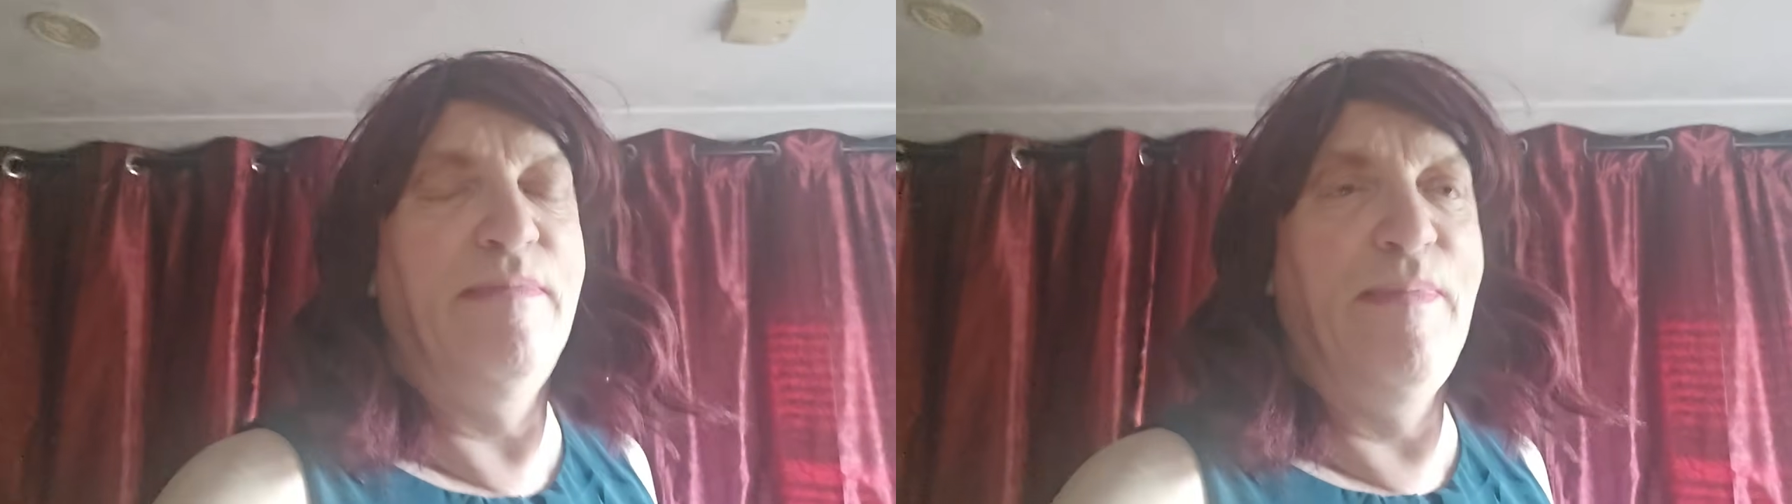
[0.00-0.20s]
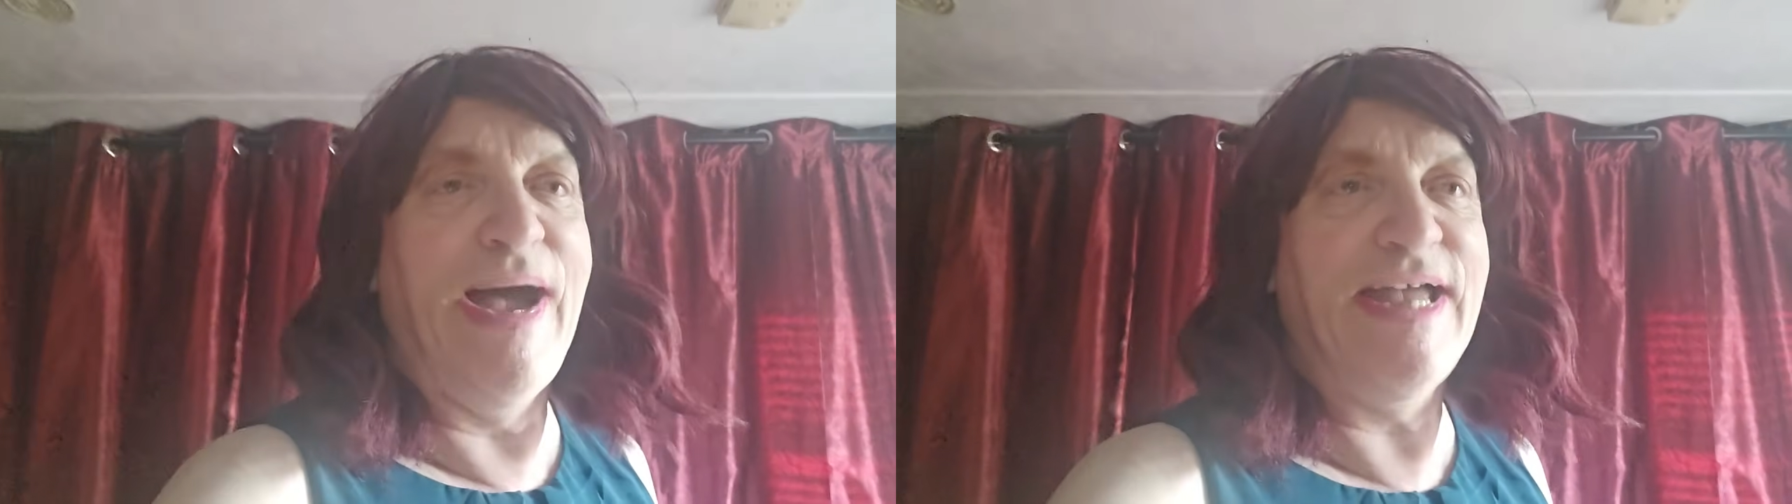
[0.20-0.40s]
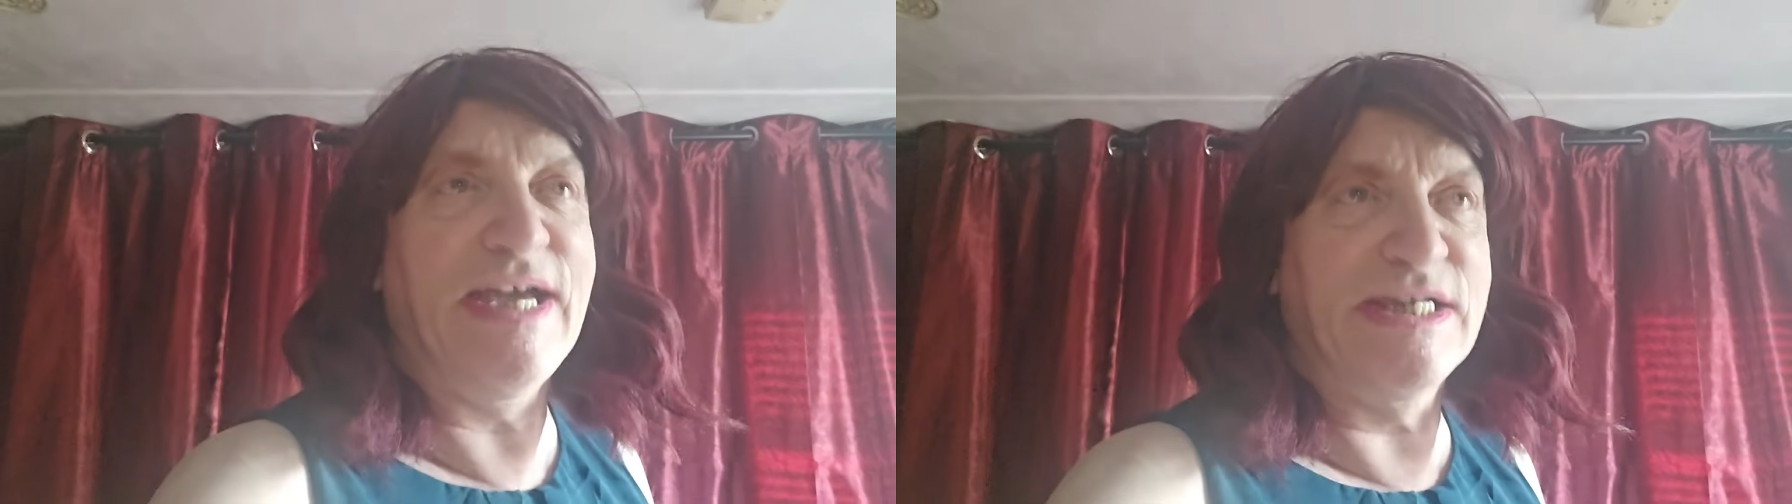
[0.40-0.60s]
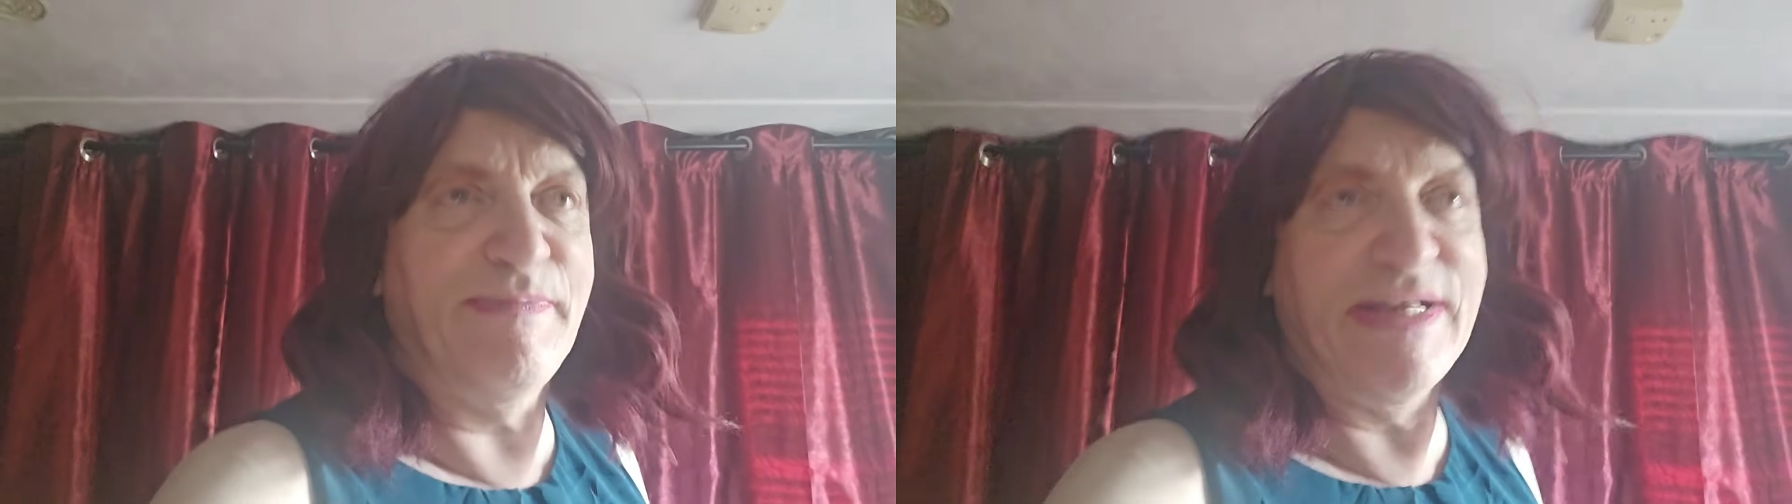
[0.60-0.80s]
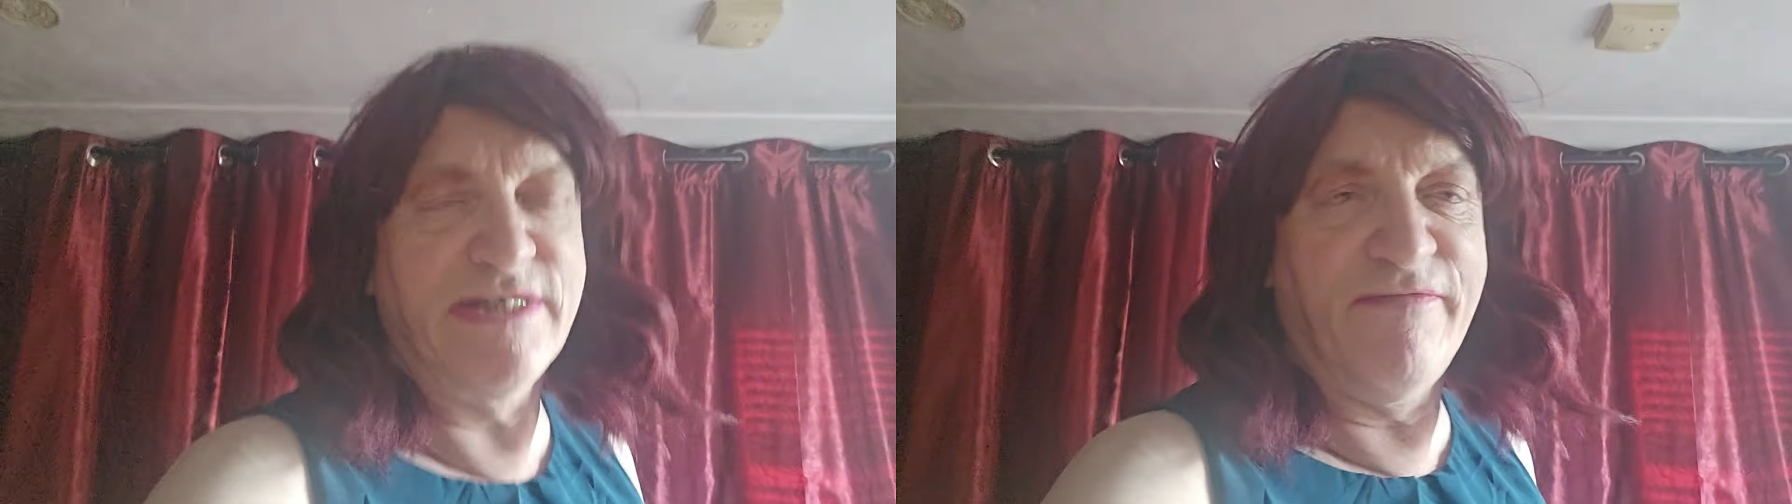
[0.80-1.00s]
buy
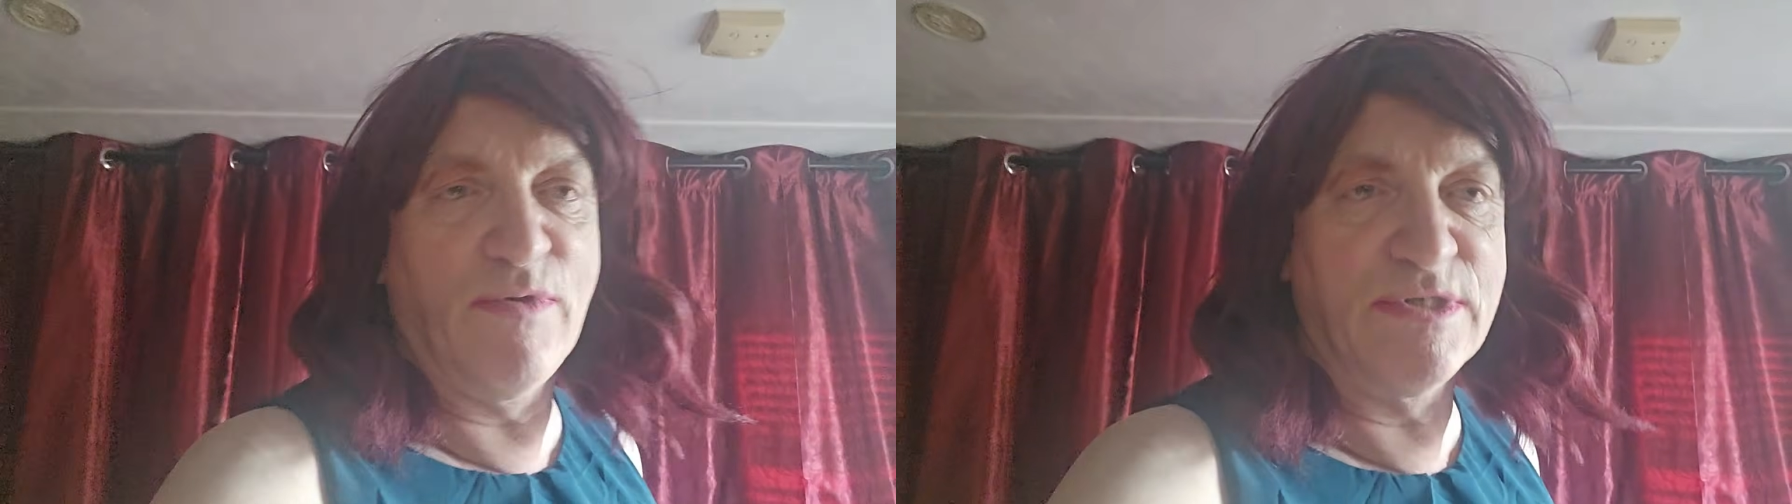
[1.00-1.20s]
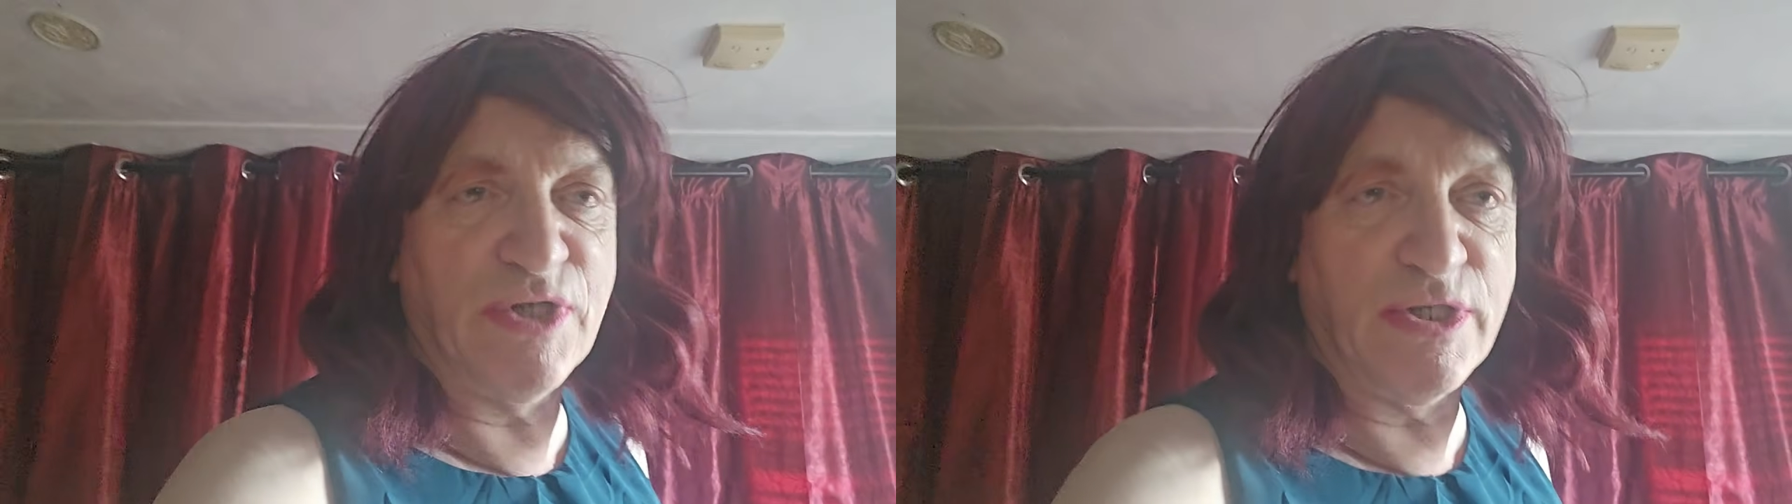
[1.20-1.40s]
expensive ones